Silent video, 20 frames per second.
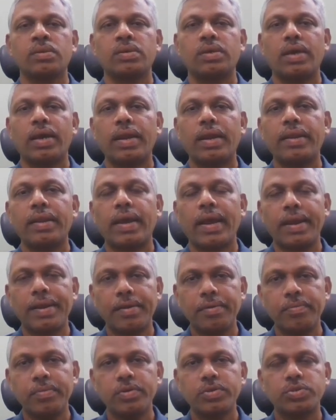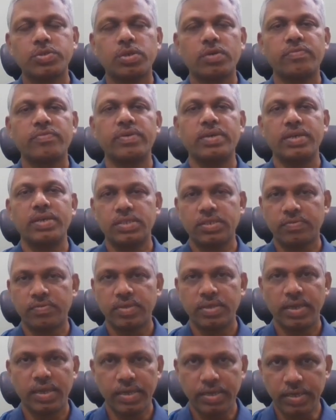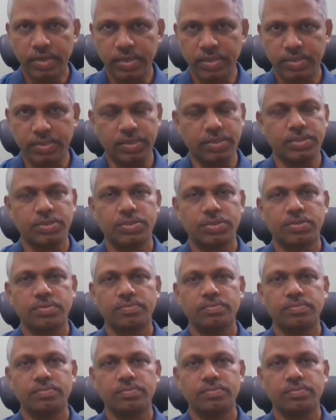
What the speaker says: and attributes of each of the entity sets.